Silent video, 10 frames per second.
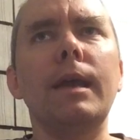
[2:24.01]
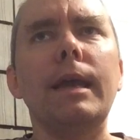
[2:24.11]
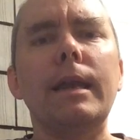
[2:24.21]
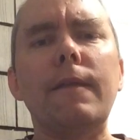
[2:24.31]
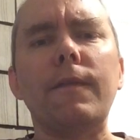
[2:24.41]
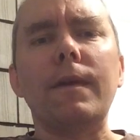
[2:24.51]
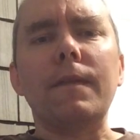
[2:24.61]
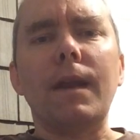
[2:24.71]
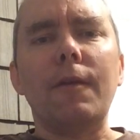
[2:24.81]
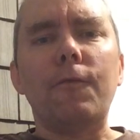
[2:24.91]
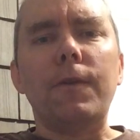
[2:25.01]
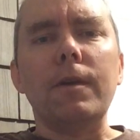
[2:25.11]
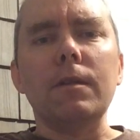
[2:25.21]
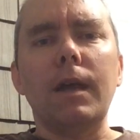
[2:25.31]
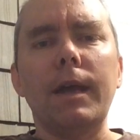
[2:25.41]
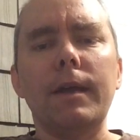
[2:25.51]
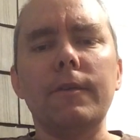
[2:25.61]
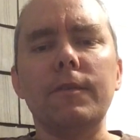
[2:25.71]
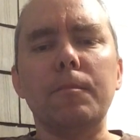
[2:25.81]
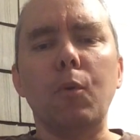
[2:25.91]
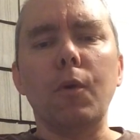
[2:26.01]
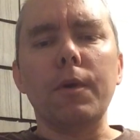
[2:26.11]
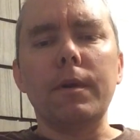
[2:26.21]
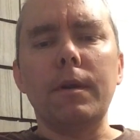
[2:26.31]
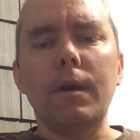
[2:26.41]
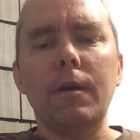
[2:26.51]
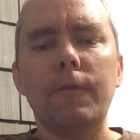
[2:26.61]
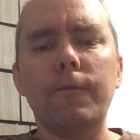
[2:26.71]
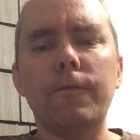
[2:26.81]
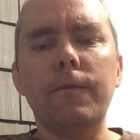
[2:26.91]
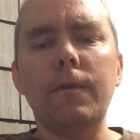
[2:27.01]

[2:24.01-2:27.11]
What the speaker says: anything that I feel like is important enough,